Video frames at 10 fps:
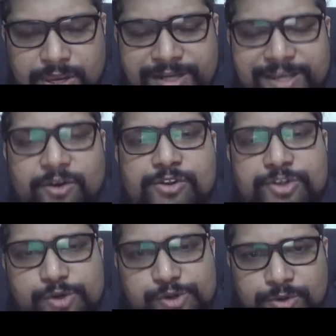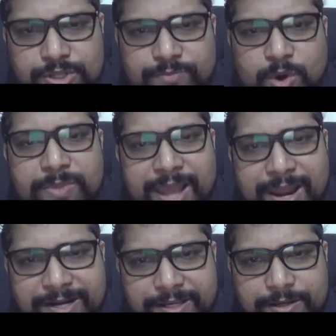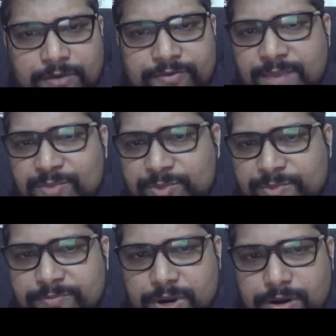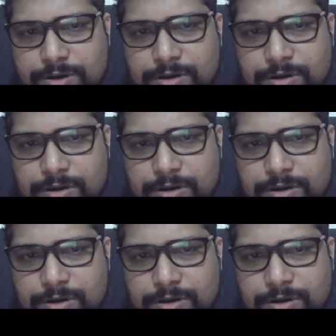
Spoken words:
It can also show the popularity of an amusement park.